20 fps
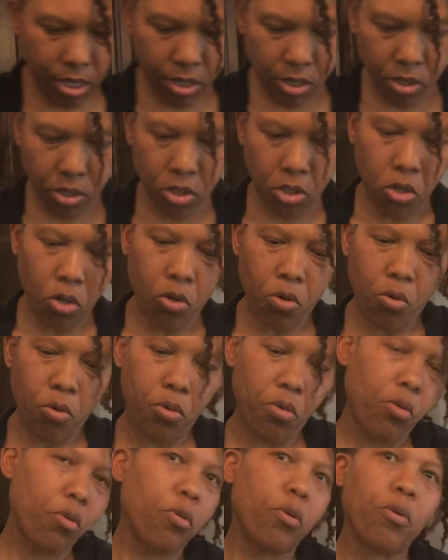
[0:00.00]
So
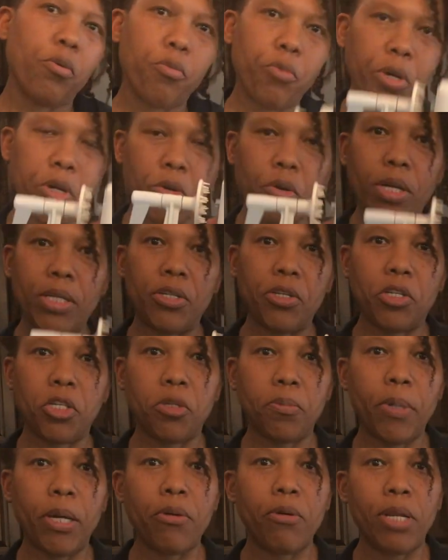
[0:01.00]
we're going to
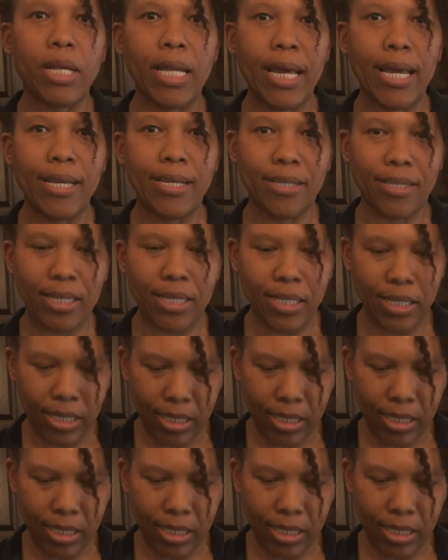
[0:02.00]
spiralize it.